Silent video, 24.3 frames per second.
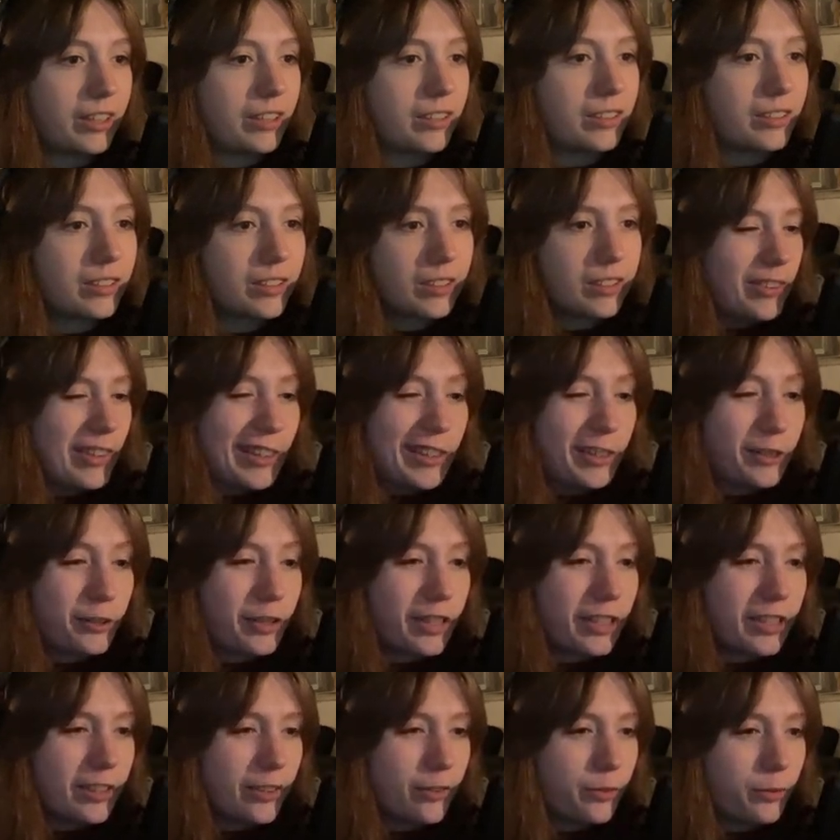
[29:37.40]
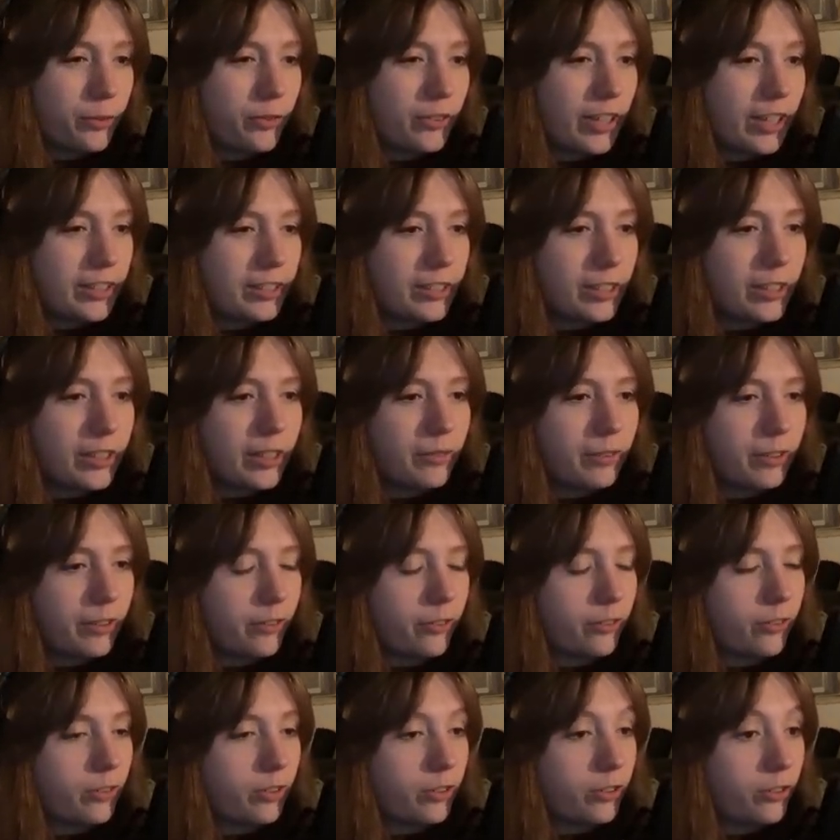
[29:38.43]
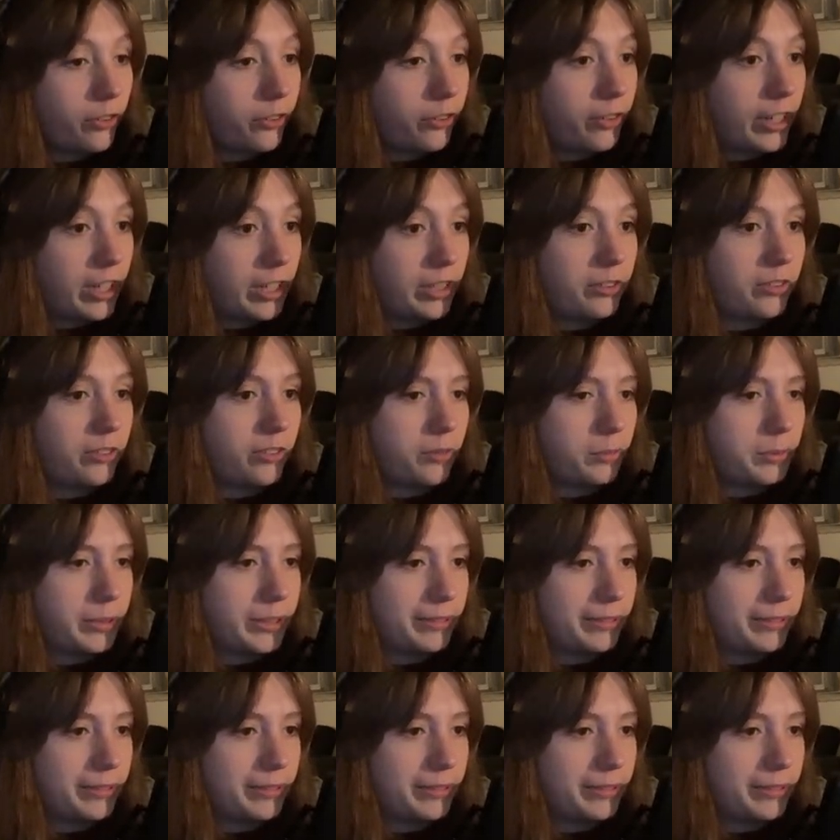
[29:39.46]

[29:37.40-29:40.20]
say, I don't think this was technically a Registracious Towns,